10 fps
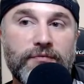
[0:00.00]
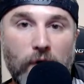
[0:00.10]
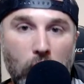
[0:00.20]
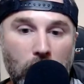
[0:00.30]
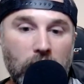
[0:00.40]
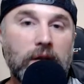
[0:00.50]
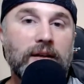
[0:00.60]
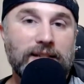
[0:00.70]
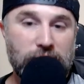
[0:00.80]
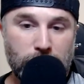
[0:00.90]
fall
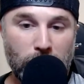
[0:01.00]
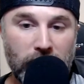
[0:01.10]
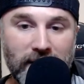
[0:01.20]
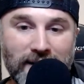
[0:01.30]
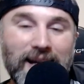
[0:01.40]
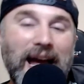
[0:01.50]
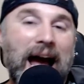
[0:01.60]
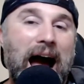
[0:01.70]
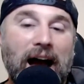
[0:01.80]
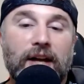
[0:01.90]
and spring,
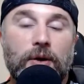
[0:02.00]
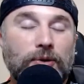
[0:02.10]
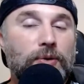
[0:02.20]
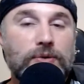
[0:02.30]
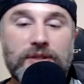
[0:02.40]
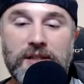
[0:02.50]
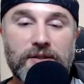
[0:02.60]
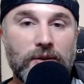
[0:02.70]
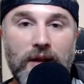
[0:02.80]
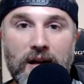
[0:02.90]
I go through
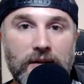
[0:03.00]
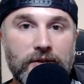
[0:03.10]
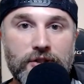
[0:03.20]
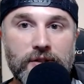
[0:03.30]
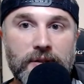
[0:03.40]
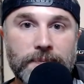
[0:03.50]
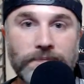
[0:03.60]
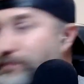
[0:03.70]
seasonal allergies.